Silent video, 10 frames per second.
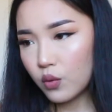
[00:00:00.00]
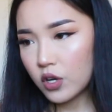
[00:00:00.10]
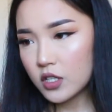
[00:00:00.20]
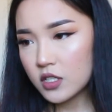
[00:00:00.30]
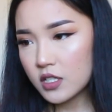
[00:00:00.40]

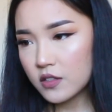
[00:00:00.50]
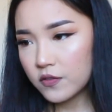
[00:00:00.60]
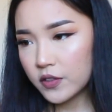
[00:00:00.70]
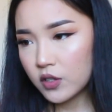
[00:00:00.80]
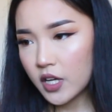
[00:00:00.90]
What does it
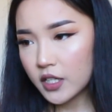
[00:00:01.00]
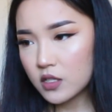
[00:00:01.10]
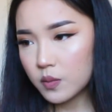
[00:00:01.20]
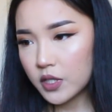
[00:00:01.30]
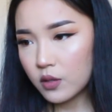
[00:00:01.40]
feel like
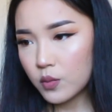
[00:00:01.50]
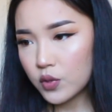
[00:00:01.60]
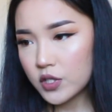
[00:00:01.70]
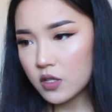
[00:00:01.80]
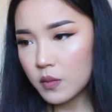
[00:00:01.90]
to be the
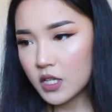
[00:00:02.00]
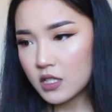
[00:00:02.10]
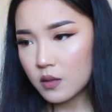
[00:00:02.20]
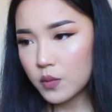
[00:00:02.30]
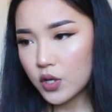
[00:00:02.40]
most
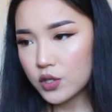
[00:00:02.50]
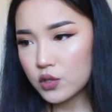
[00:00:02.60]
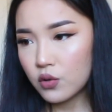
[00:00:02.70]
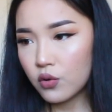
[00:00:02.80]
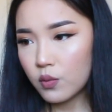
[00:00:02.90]
amazing
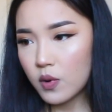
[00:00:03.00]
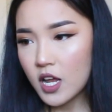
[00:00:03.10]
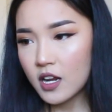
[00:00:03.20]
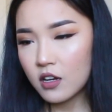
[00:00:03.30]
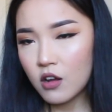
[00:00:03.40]
person on
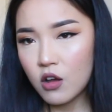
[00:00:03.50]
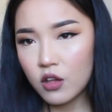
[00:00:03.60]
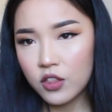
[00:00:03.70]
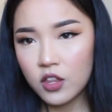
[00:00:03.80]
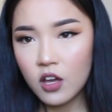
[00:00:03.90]
planet
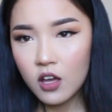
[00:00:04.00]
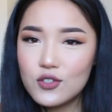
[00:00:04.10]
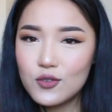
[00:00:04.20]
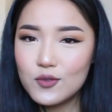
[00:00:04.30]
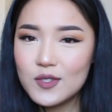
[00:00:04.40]
Earth?
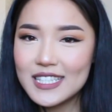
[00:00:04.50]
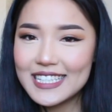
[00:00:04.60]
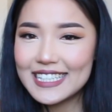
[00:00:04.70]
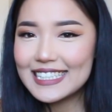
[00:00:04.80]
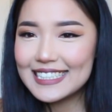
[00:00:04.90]

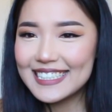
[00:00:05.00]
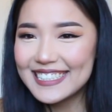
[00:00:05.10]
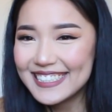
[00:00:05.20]
Josie!